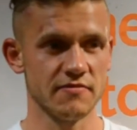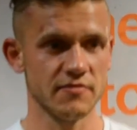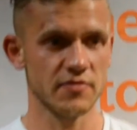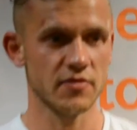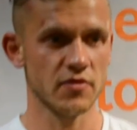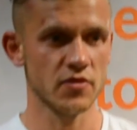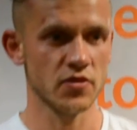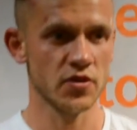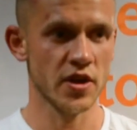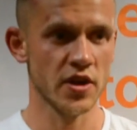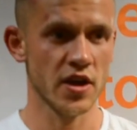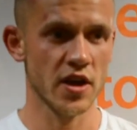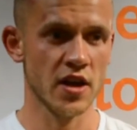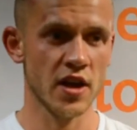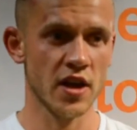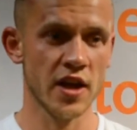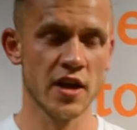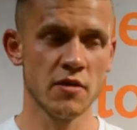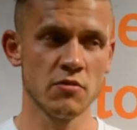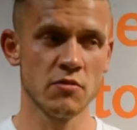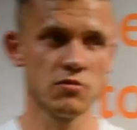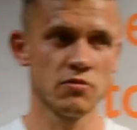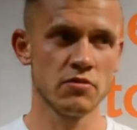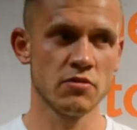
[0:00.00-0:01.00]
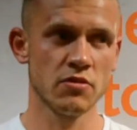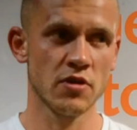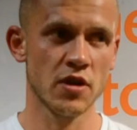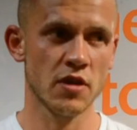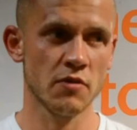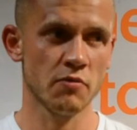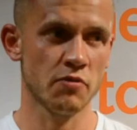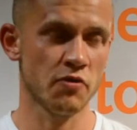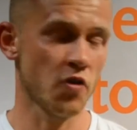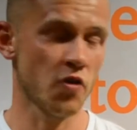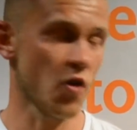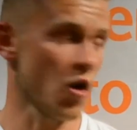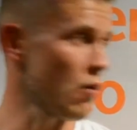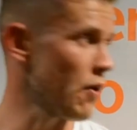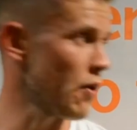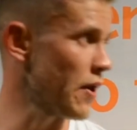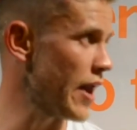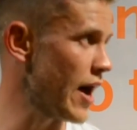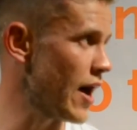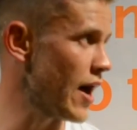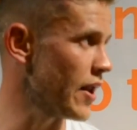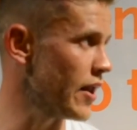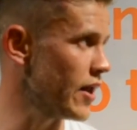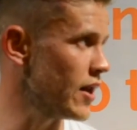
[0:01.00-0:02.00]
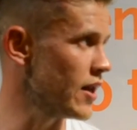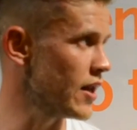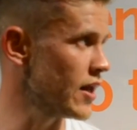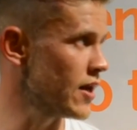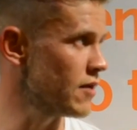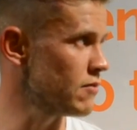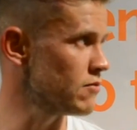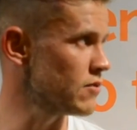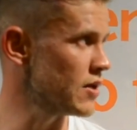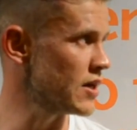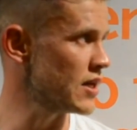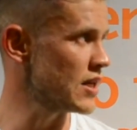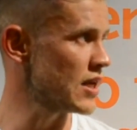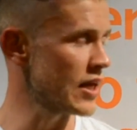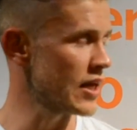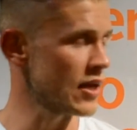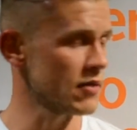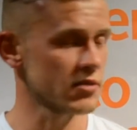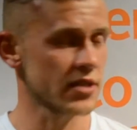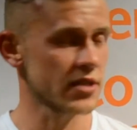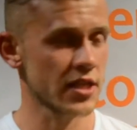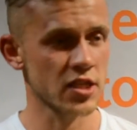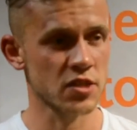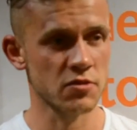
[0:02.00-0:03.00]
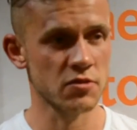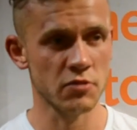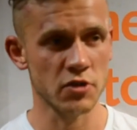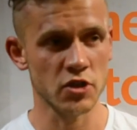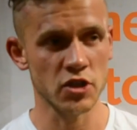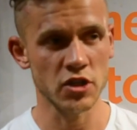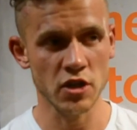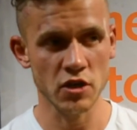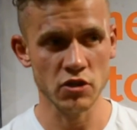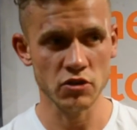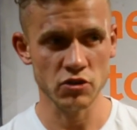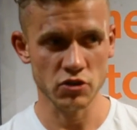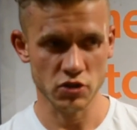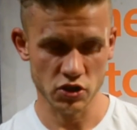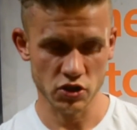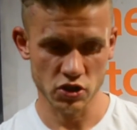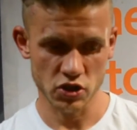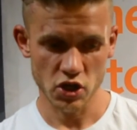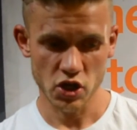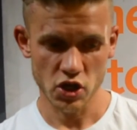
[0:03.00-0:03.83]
Like, yeah, Liam, before I went out there, Liam said to me, you know,